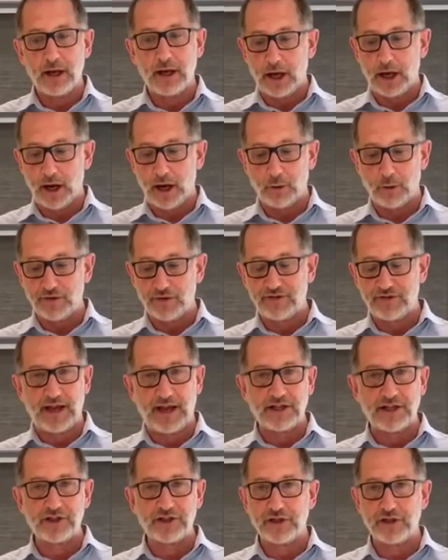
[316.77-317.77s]
with
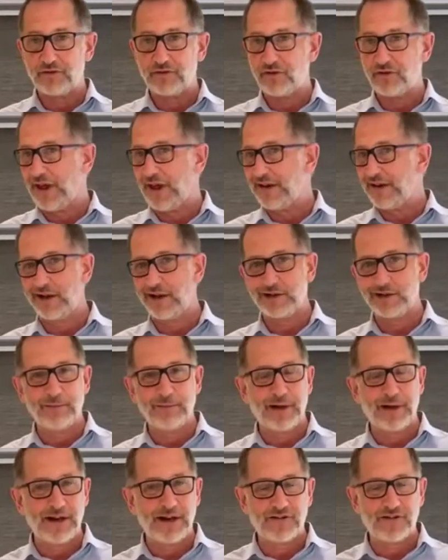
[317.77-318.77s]
tension. So that
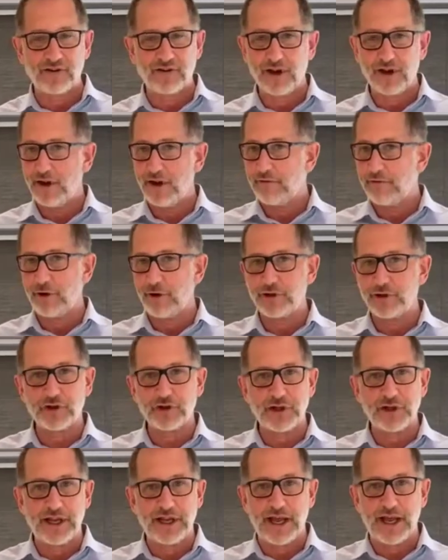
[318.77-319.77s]
eliminates
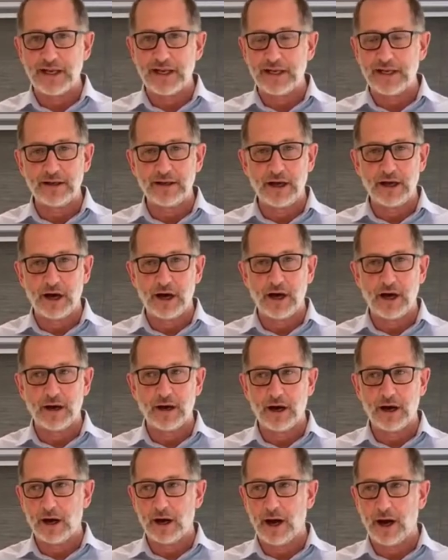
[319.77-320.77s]
virtually any
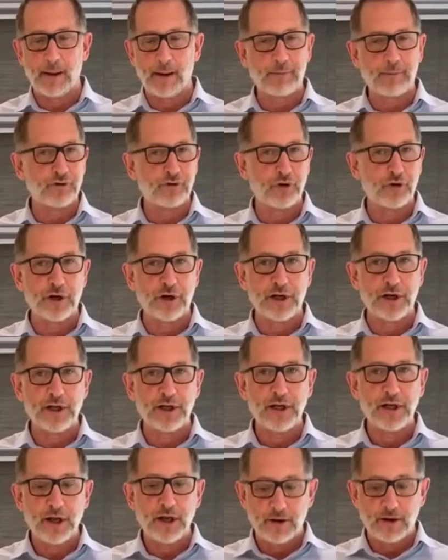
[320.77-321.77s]
opportunity
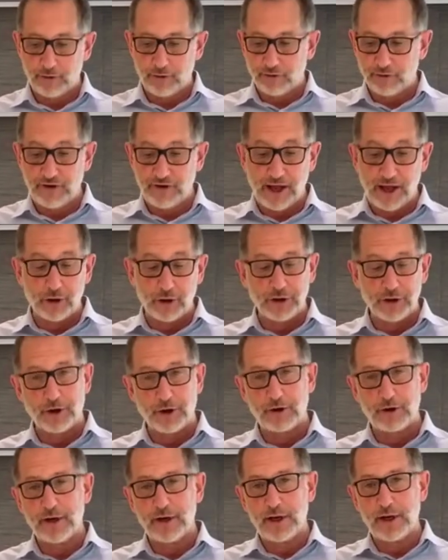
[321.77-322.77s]
for
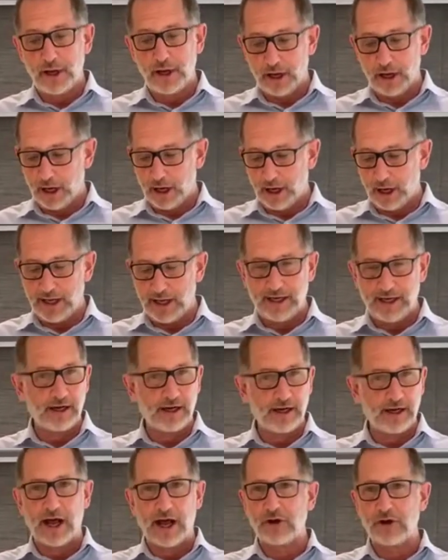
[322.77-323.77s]
failure, and it
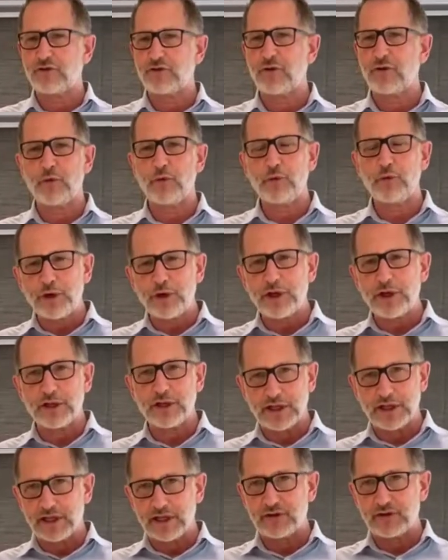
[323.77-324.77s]
allows for
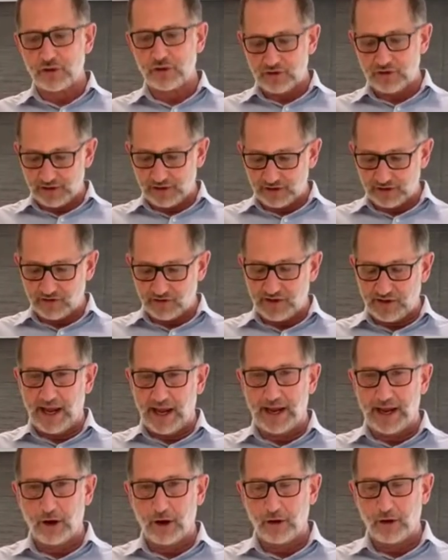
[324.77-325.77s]
really interesting
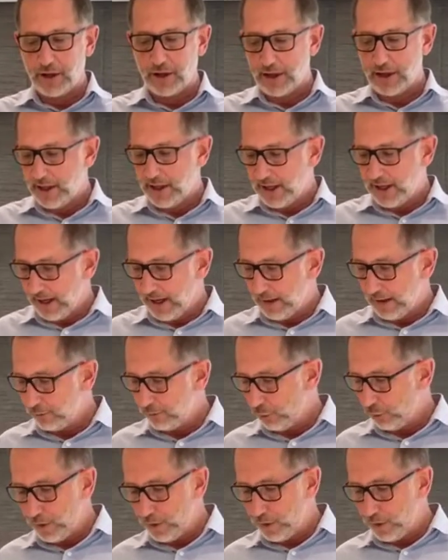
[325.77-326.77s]
scale. And
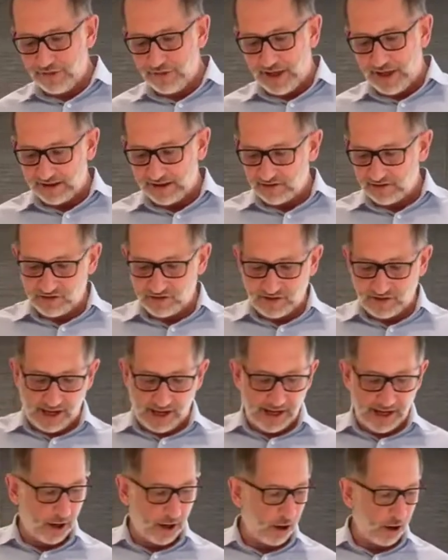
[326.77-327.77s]
with that
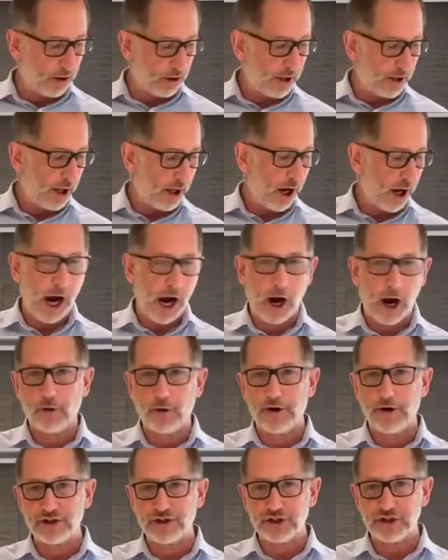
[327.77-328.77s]
scale, our
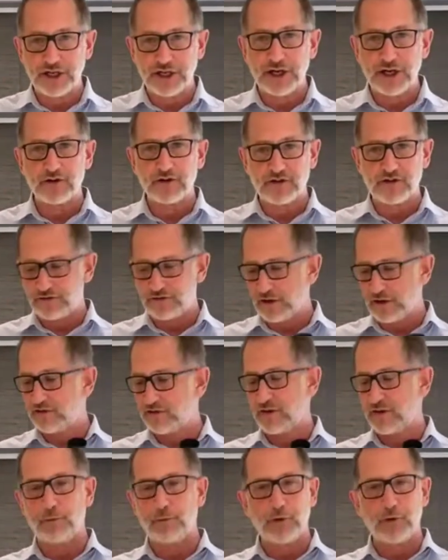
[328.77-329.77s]
engineers have done
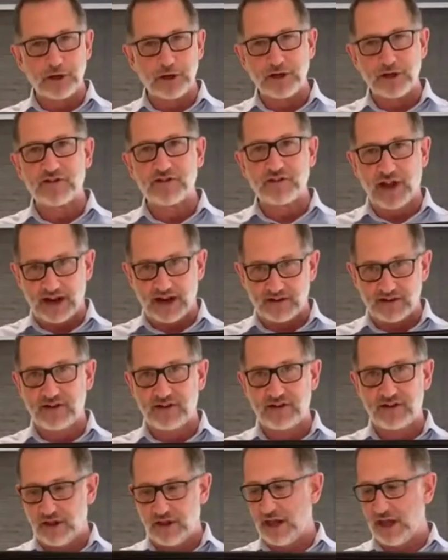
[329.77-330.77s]
some really
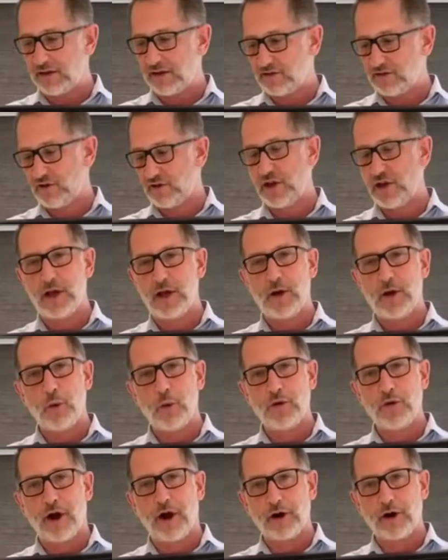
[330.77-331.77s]
sexy things
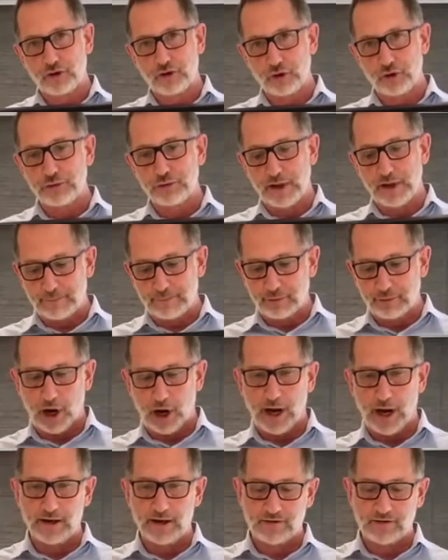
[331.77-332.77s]
with our TubeLED
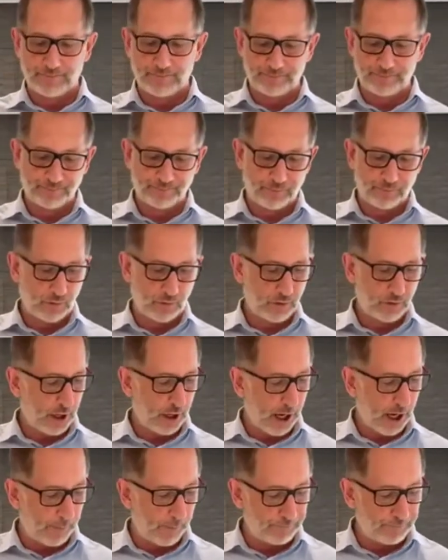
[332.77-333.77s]
product.
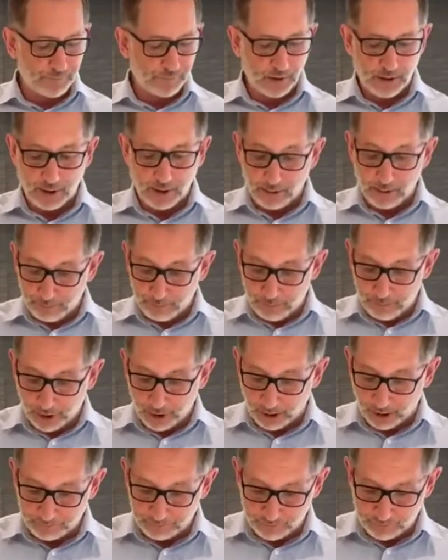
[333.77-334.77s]

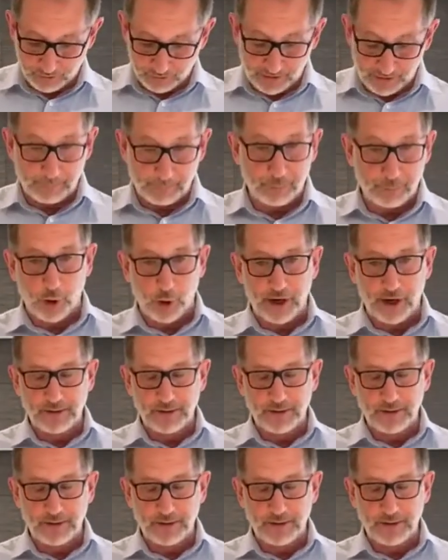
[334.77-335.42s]
To that point,